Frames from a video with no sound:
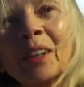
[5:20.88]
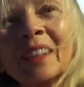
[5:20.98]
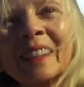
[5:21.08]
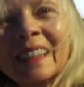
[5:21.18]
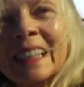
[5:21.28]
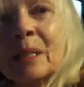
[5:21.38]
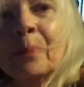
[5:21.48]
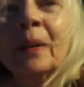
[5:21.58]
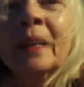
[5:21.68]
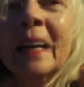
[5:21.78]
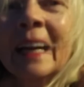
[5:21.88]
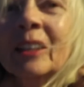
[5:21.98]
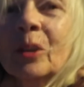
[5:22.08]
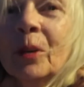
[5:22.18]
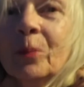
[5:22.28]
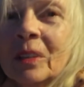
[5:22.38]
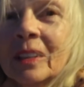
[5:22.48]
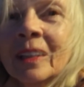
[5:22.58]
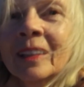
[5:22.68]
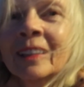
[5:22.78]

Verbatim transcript: we're going to sleep. Hang on a moment.